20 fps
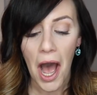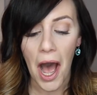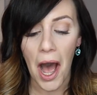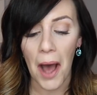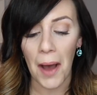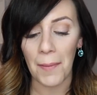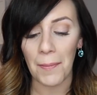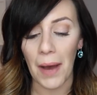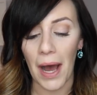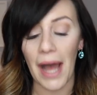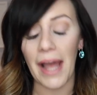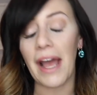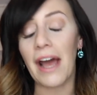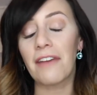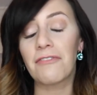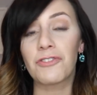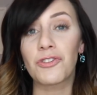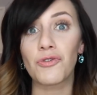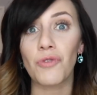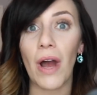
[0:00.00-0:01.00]
I
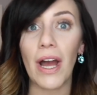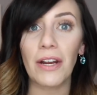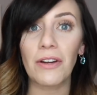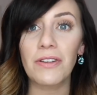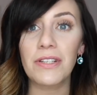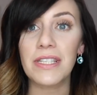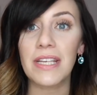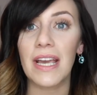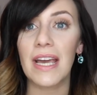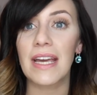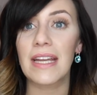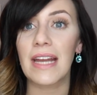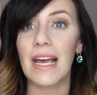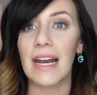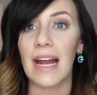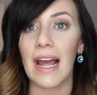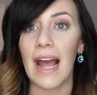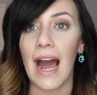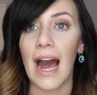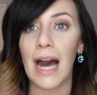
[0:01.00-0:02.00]
have drier skin,
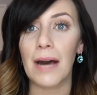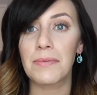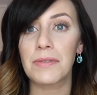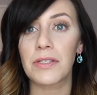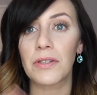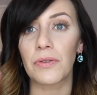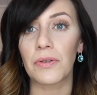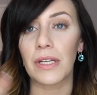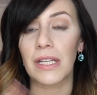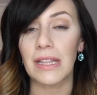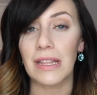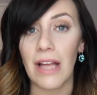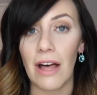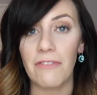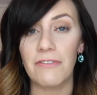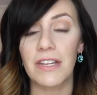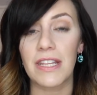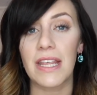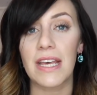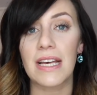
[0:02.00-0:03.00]
and I absolutely
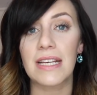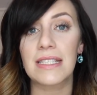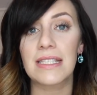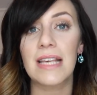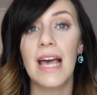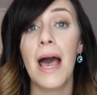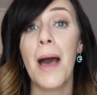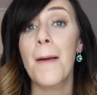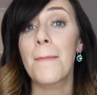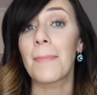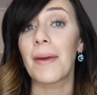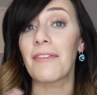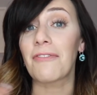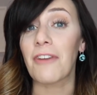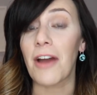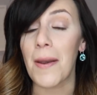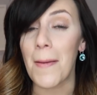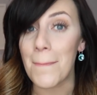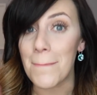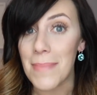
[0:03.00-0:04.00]
loved this. My
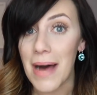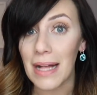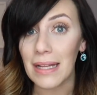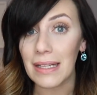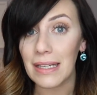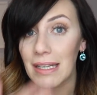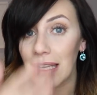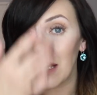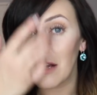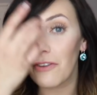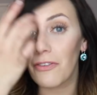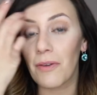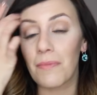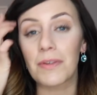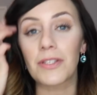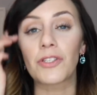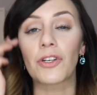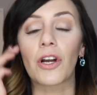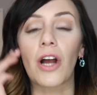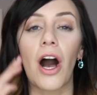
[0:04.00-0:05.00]
friend Melanie
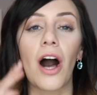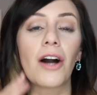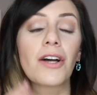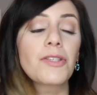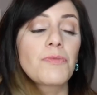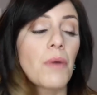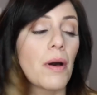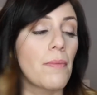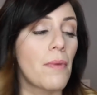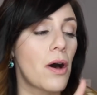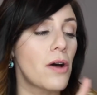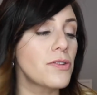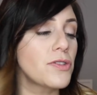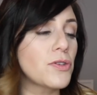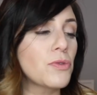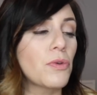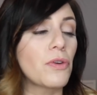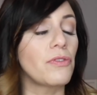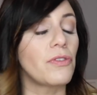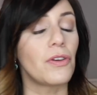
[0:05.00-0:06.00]
from Mr. Kong's Mom
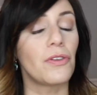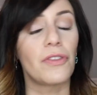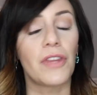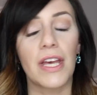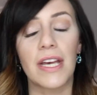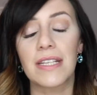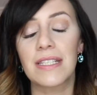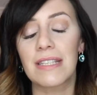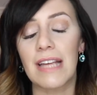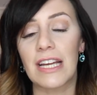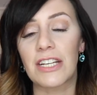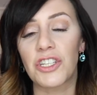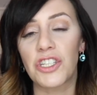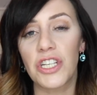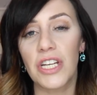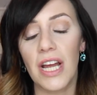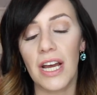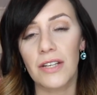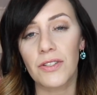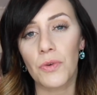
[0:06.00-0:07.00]
also reviewed this, and
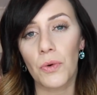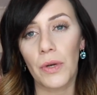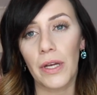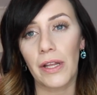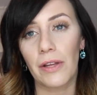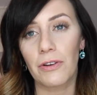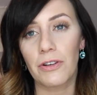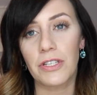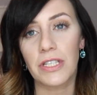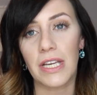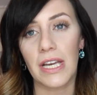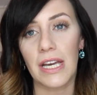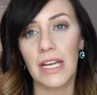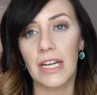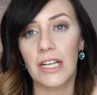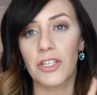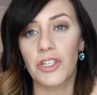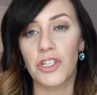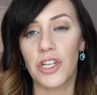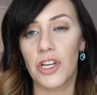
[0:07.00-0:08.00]
she has oilier
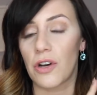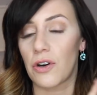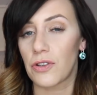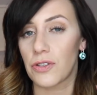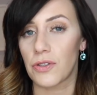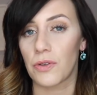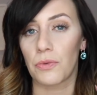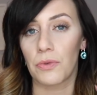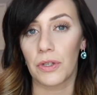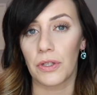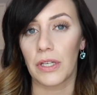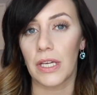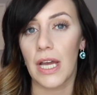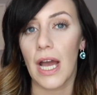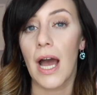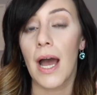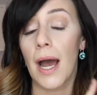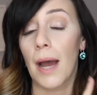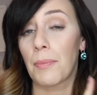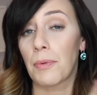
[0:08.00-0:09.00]
skin, and she also
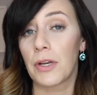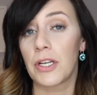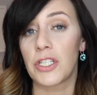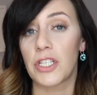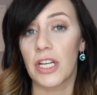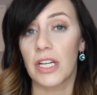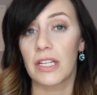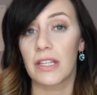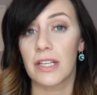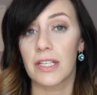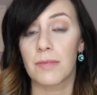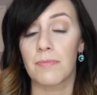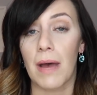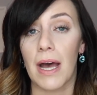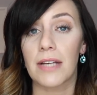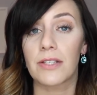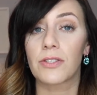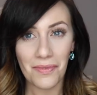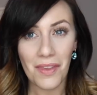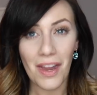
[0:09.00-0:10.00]
really appreciated this
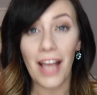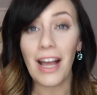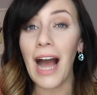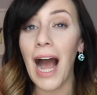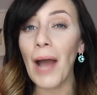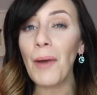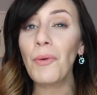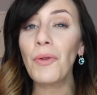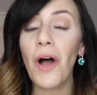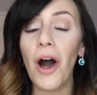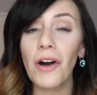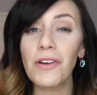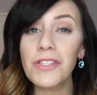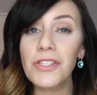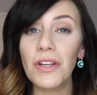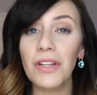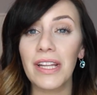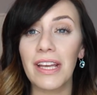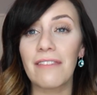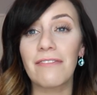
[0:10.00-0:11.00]
mask. I will
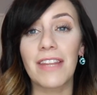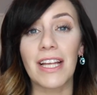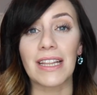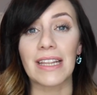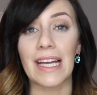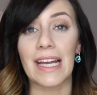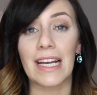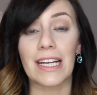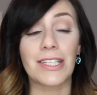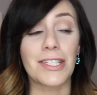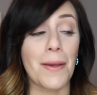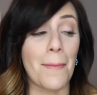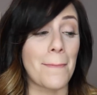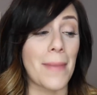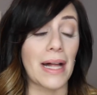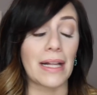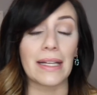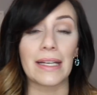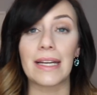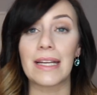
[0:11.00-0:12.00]
also leave the link to
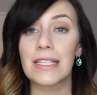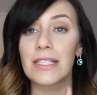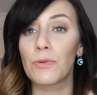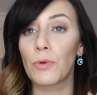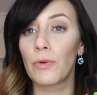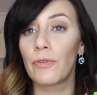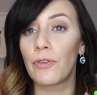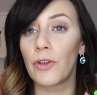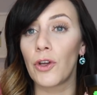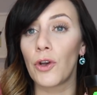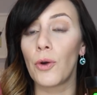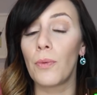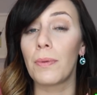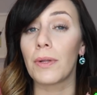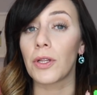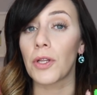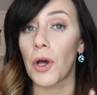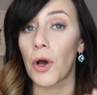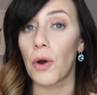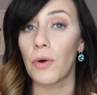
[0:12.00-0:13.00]
Melanie's review
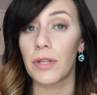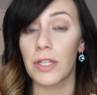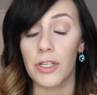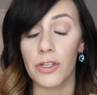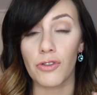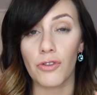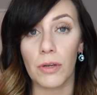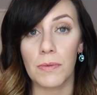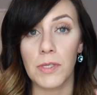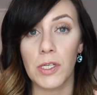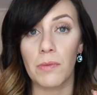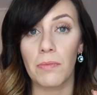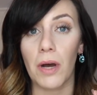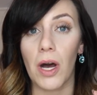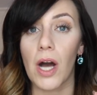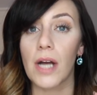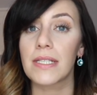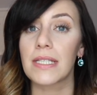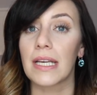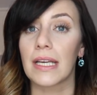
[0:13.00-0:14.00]
below in the description
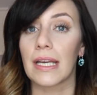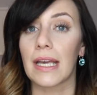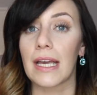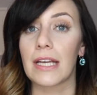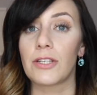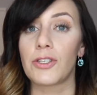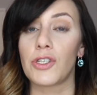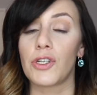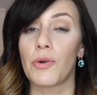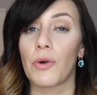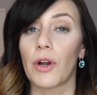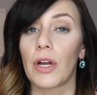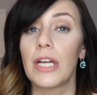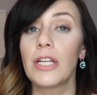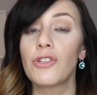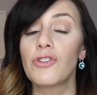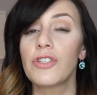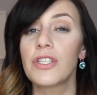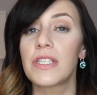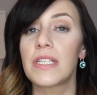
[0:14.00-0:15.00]
box in case you are
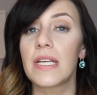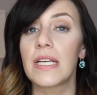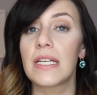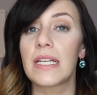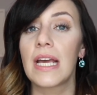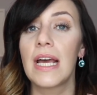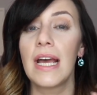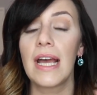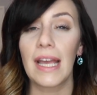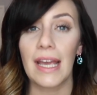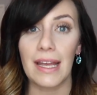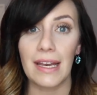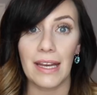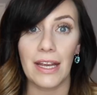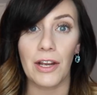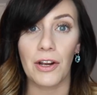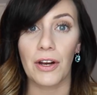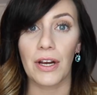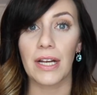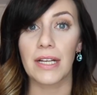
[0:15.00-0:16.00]
interested in
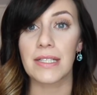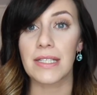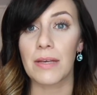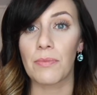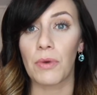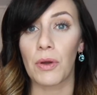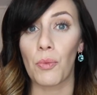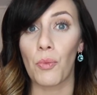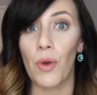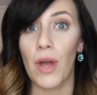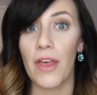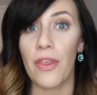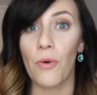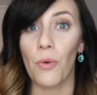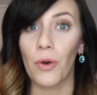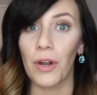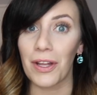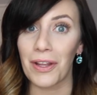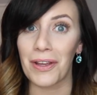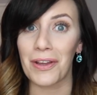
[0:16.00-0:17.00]
hearing someone with
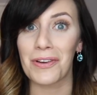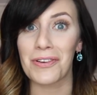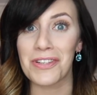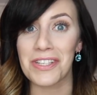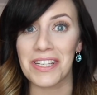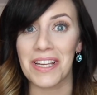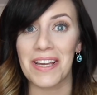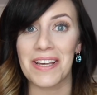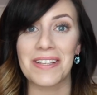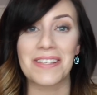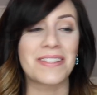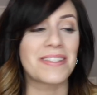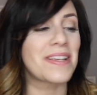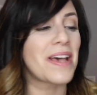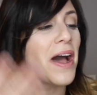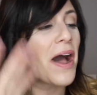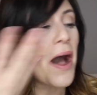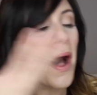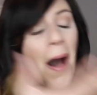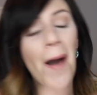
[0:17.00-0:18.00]
oilier
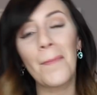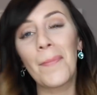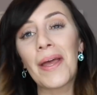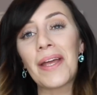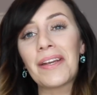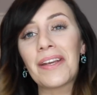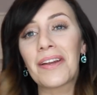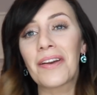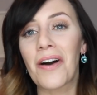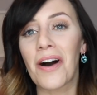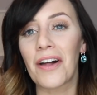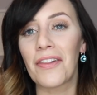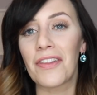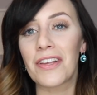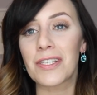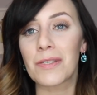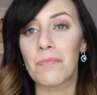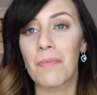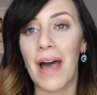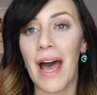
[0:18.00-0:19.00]
skin's opinion on
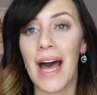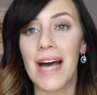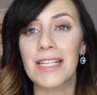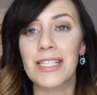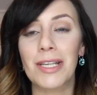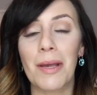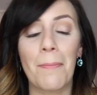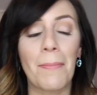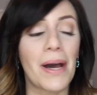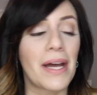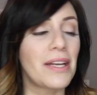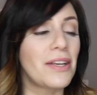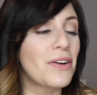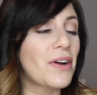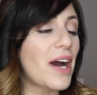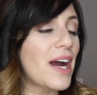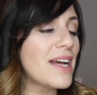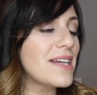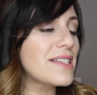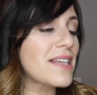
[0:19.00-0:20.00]
this mask. But
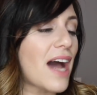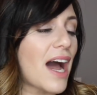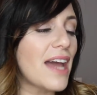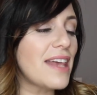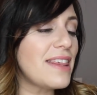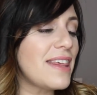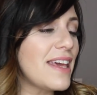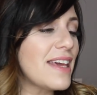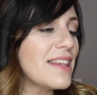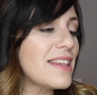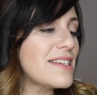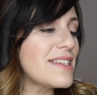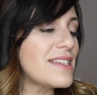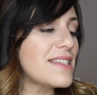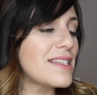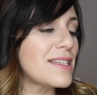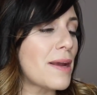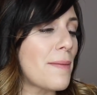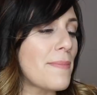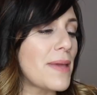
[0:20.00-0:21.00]
you guys, I think this
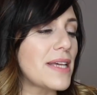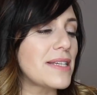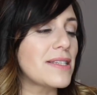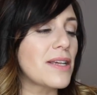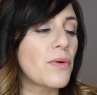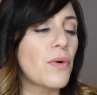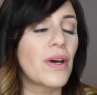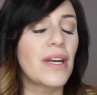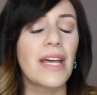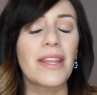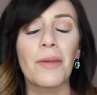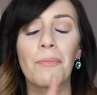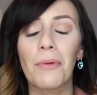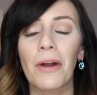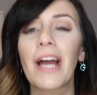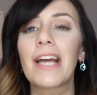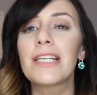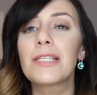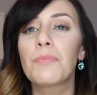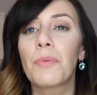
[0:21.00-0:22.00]
is an amazing one, and
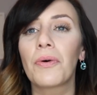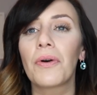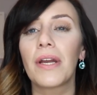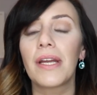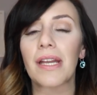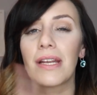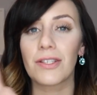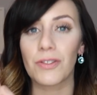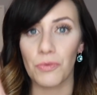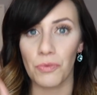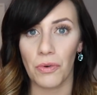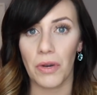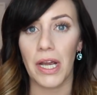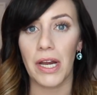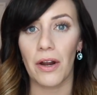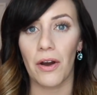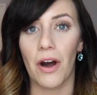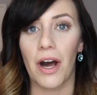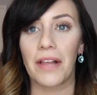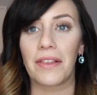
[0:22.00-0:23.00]
the price point is
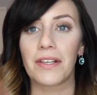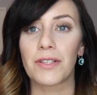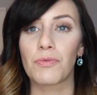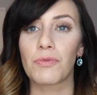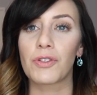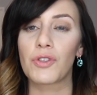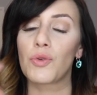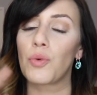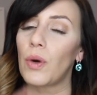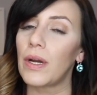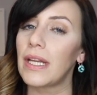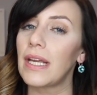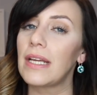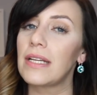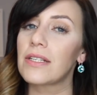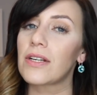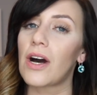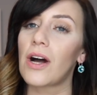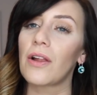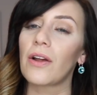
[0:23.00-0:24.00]
right on. This was
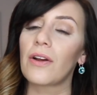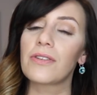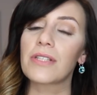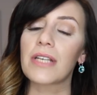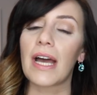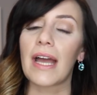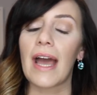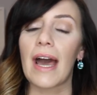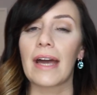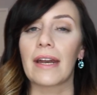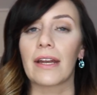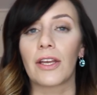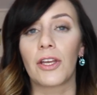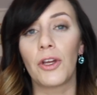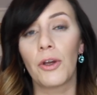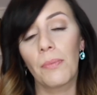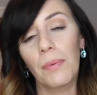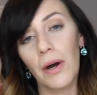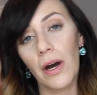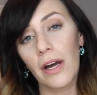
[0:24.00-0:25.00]
$28. I had a
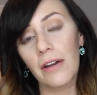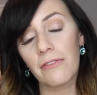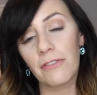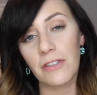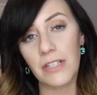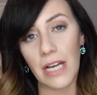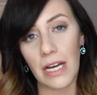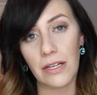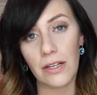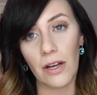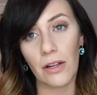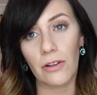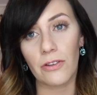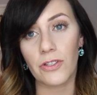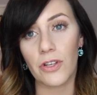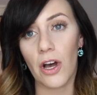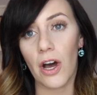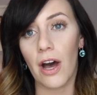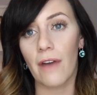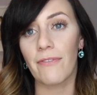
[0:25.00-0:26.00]
coupon for
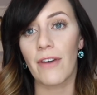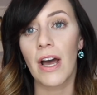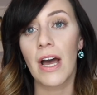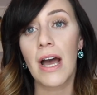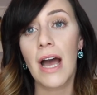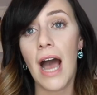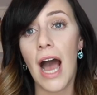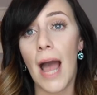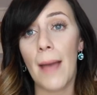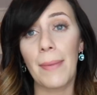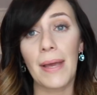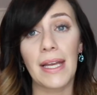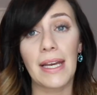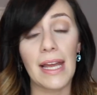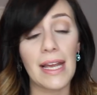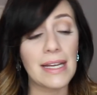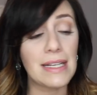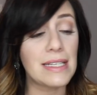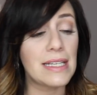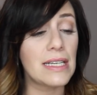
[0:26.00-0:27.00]
$10 off. I
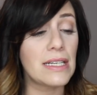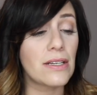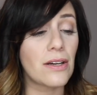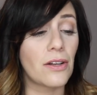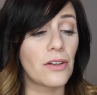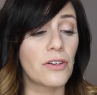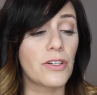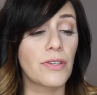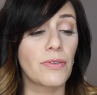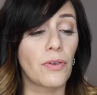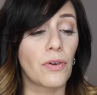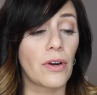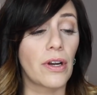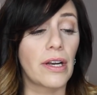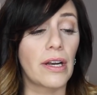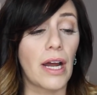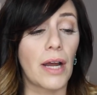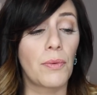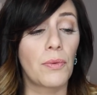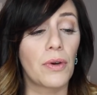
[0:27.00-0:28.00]
paid $18 for
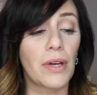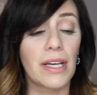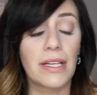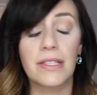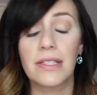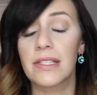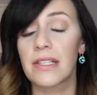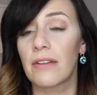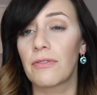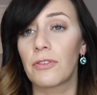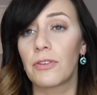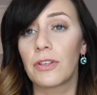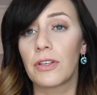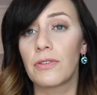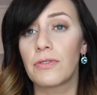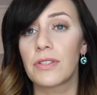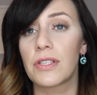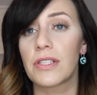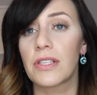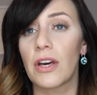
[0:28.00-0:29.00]
it. I will get several
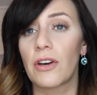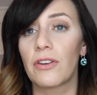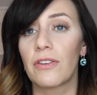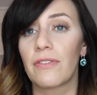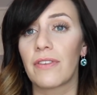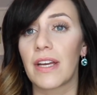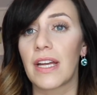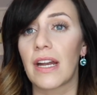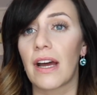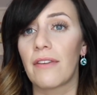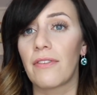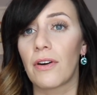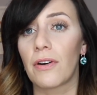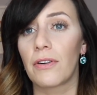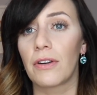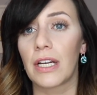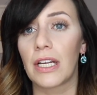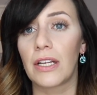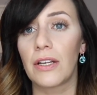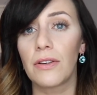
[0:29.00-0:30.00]
uses out of it. I've
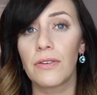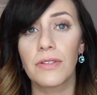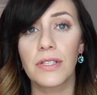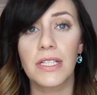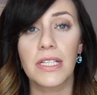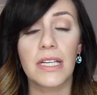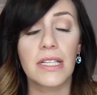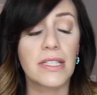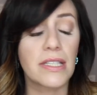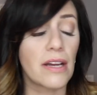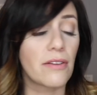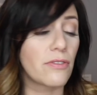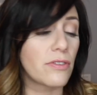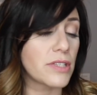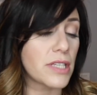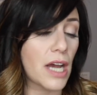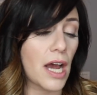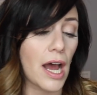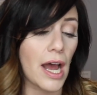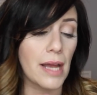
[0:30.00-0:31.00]
already used it
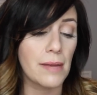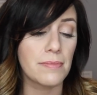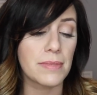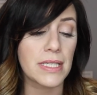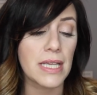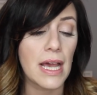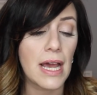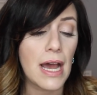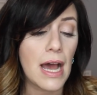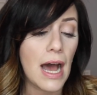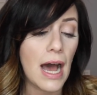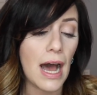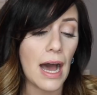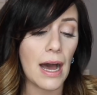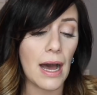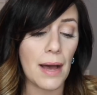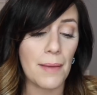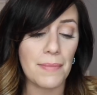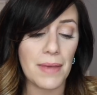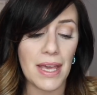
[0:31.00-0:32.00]
several times.
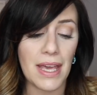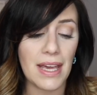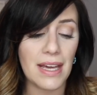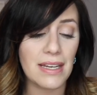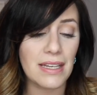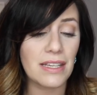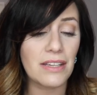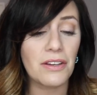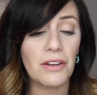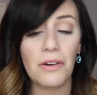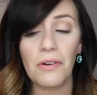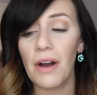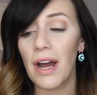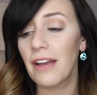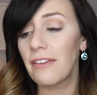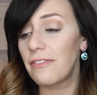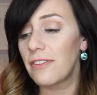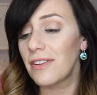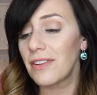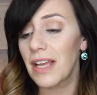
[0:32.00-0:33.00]
And you know,
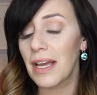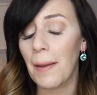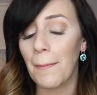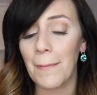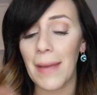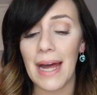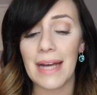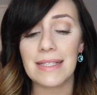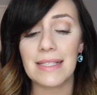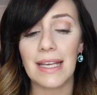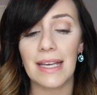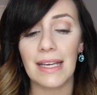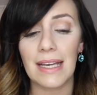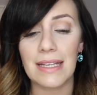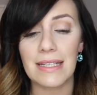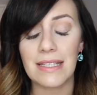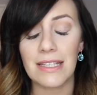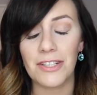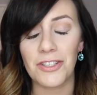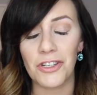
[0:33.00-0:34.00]
I feel like masking
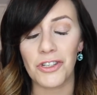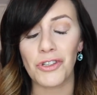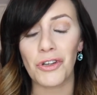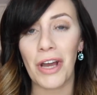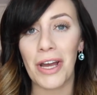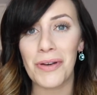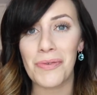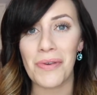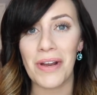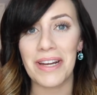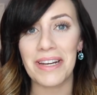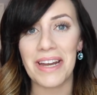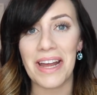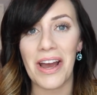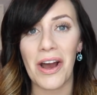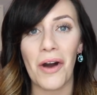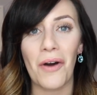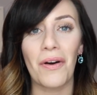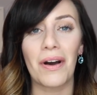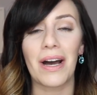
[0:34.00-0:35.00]
is such a trend right
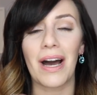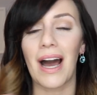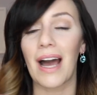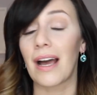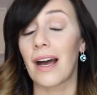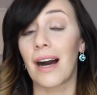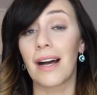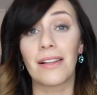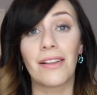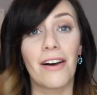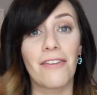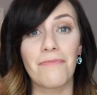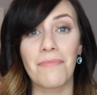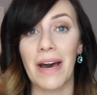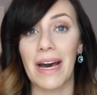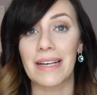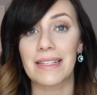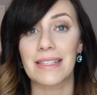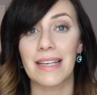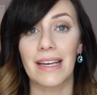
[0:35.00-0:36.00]
now. I love
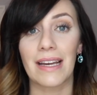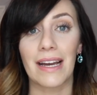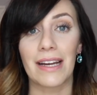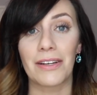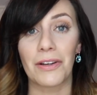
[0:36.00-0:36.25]
masking.